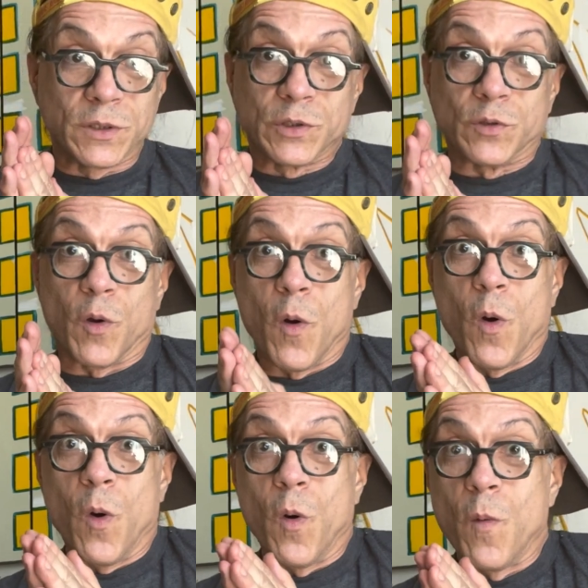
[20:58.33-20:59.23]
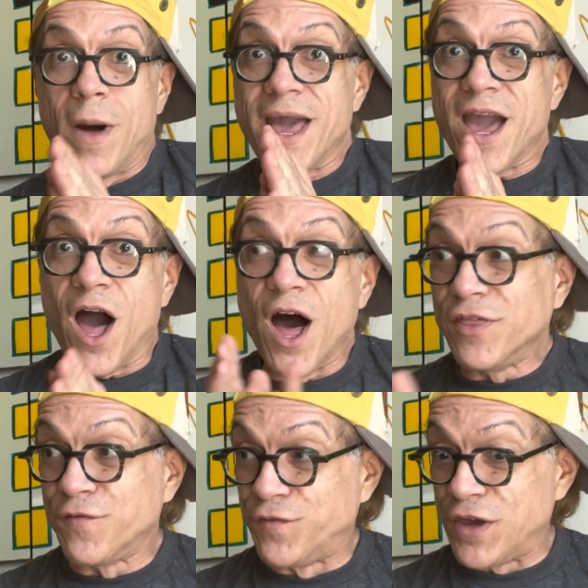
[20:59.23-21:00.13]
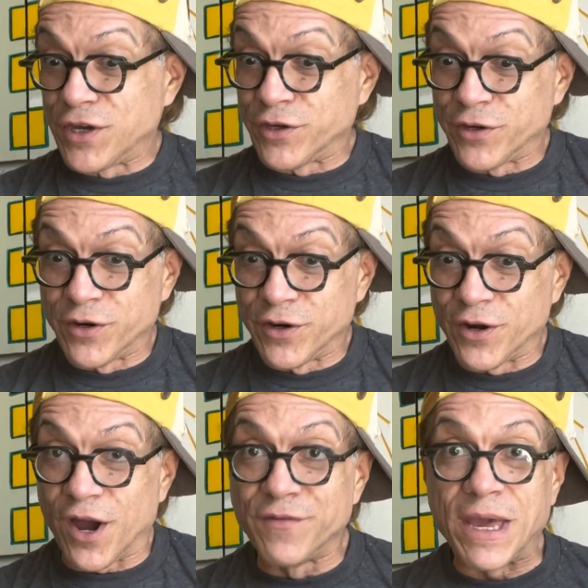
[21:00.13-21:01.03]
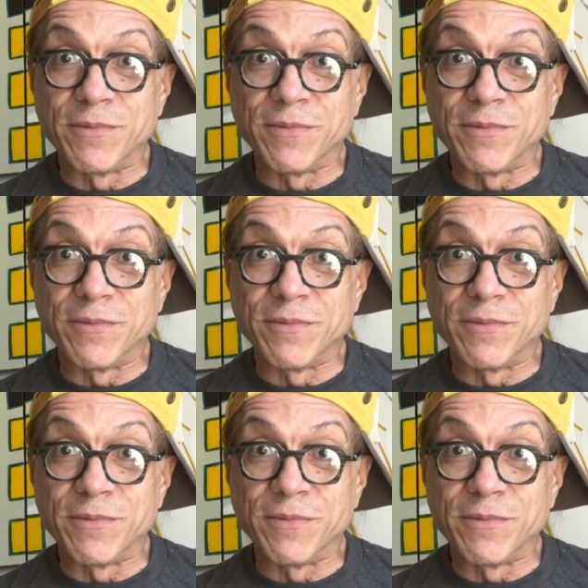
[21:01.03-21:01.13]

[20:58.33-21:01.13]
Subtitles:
So my other figure of Game of